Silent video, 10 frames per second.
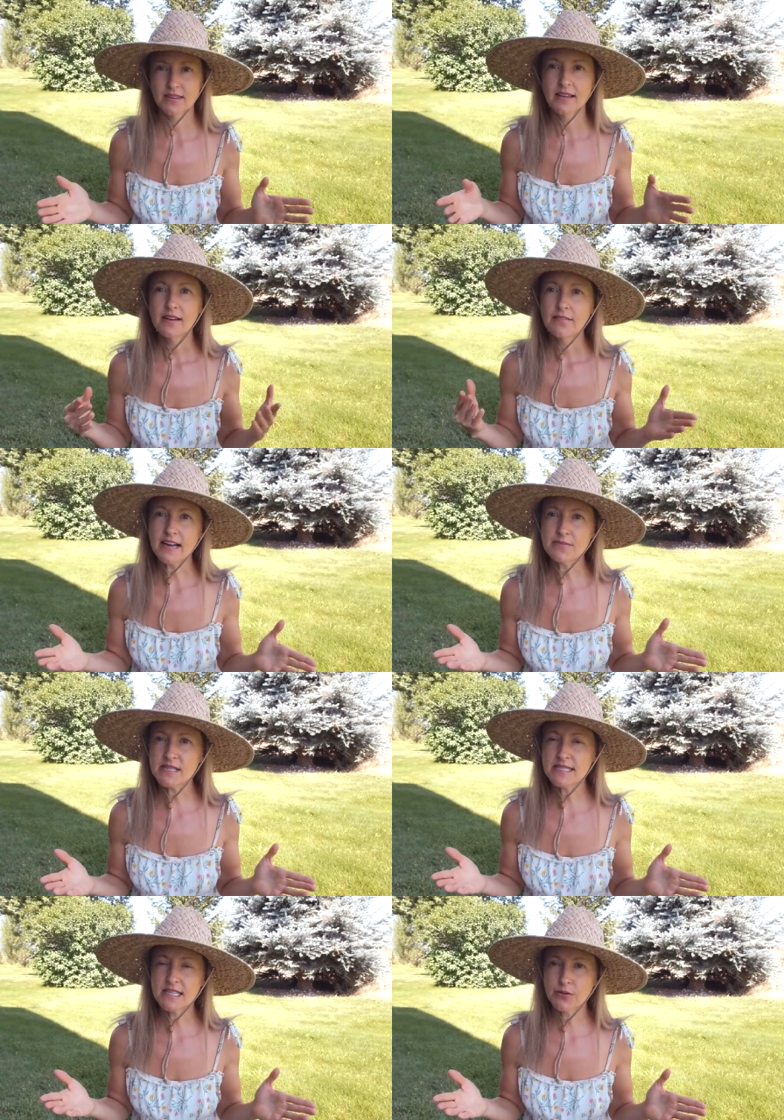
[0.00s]

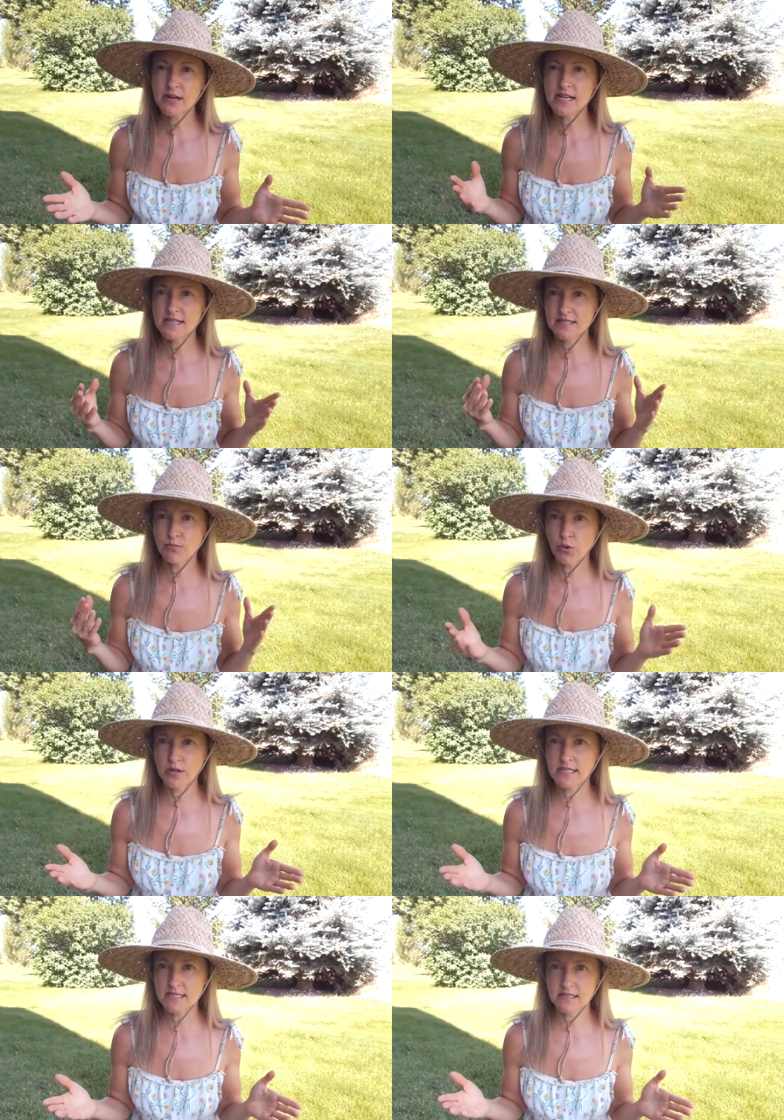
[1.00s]
Vitamin D3 is more
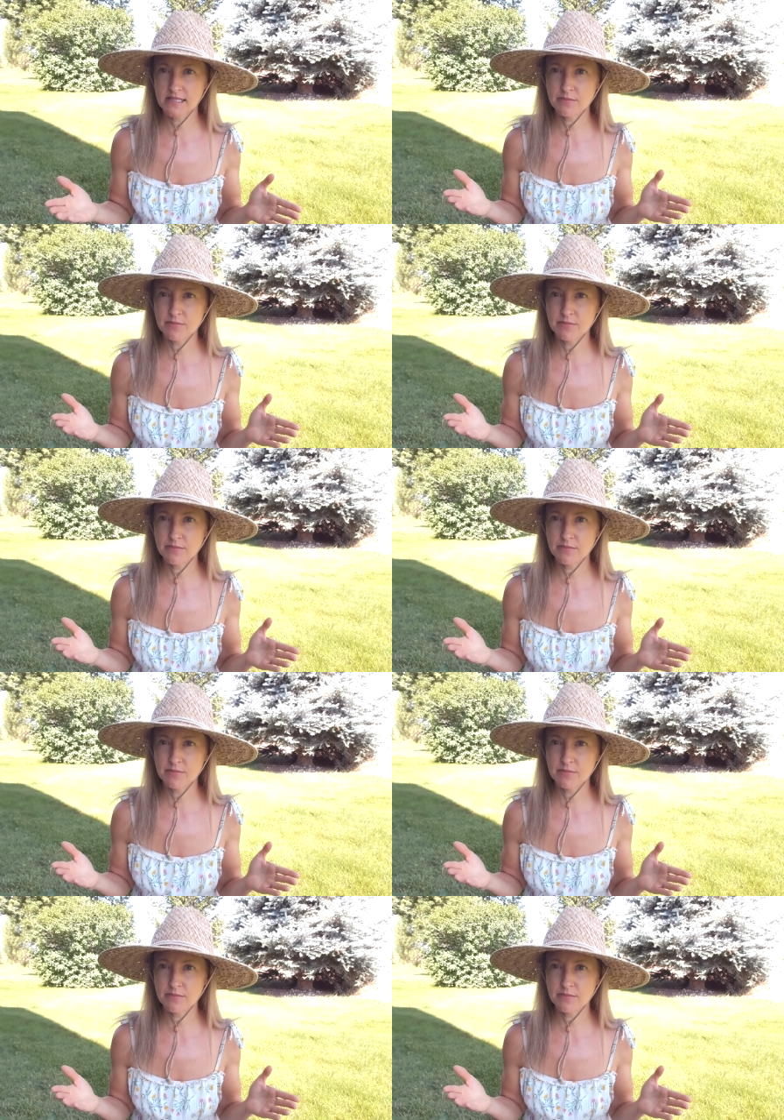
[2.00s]
easily